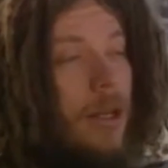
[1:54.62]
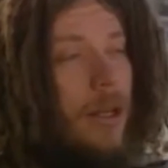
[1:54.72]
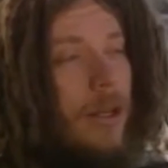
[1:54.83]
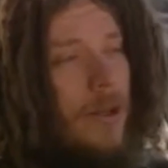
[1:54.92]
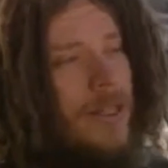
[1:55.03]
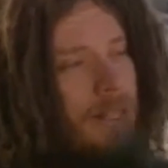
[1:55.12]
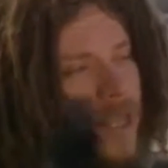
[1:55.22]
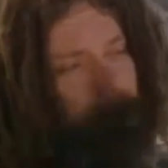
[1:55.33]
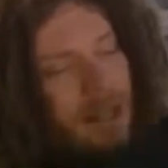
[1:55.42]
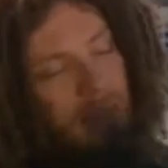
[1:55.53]

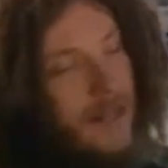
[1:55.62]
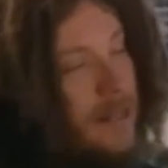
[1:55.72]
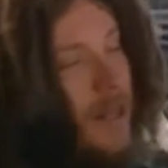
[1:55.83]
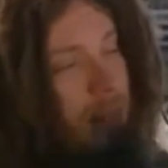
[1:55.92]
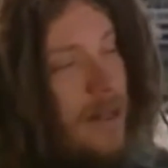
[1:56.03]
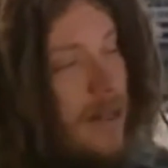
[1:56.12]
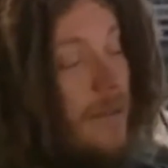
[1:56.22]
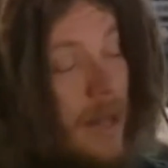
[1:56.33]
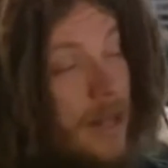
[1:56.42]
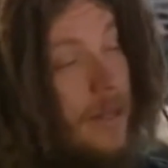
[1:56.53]
reality and the
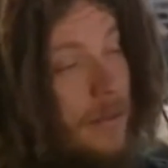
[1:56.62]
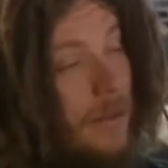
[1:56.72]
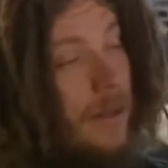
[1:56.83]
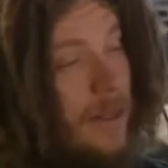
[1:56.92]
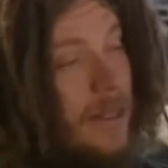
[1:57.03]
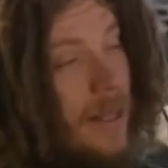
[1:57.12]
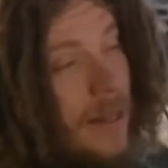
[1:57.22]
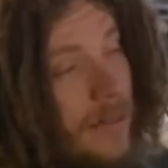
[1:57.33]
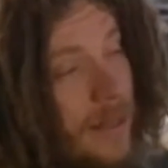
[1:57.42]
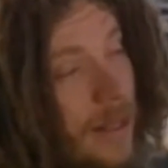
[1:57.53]
person to coin the
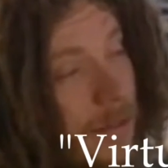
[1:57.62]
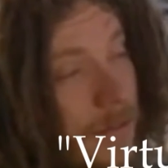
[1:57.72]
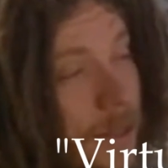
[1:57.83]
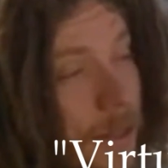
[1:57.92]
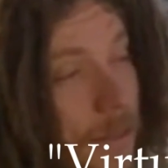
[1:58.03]
term virtual